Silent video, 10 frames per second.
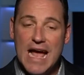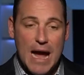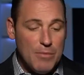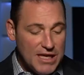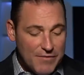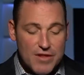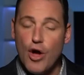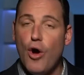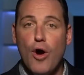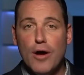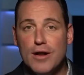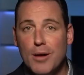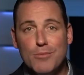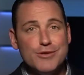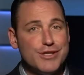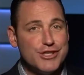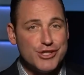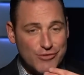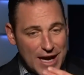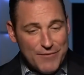I'm going to give you the hard numbers just
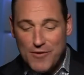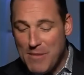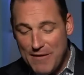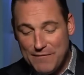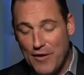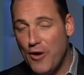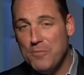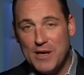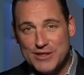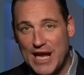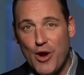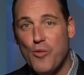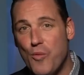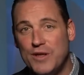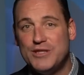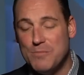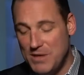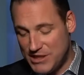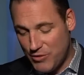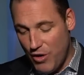straight from my phone because I don't want to
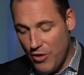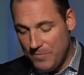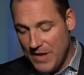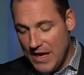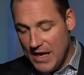misquote.